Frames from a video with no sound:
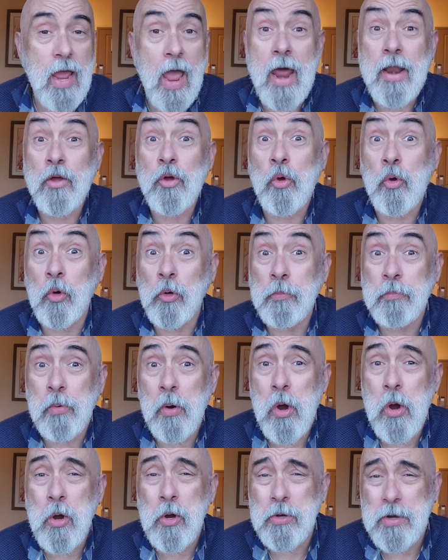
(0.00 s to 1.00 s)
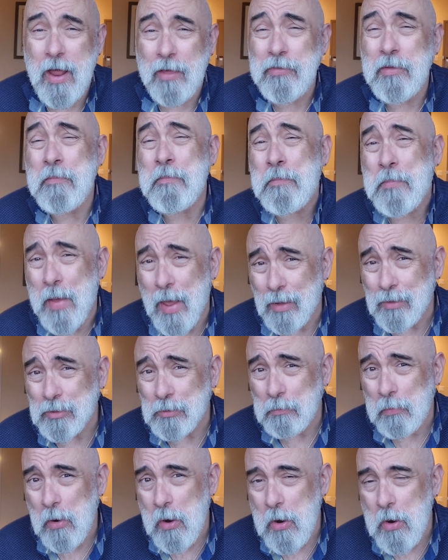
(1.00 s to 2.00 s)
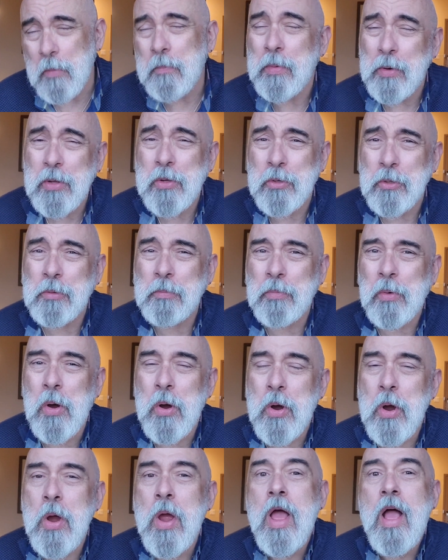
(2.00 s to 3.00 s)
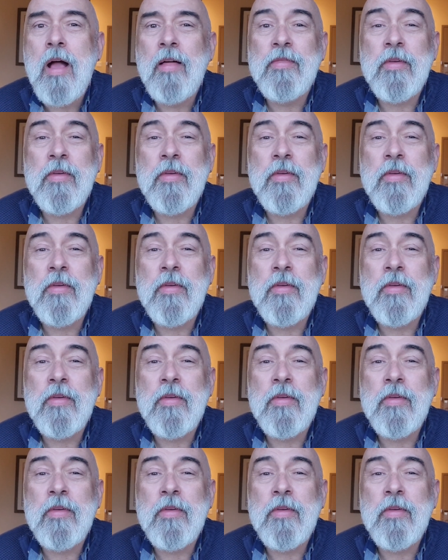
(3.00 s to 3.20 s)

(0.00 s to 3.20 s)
I had a good burger, not the best burger, but a good burger.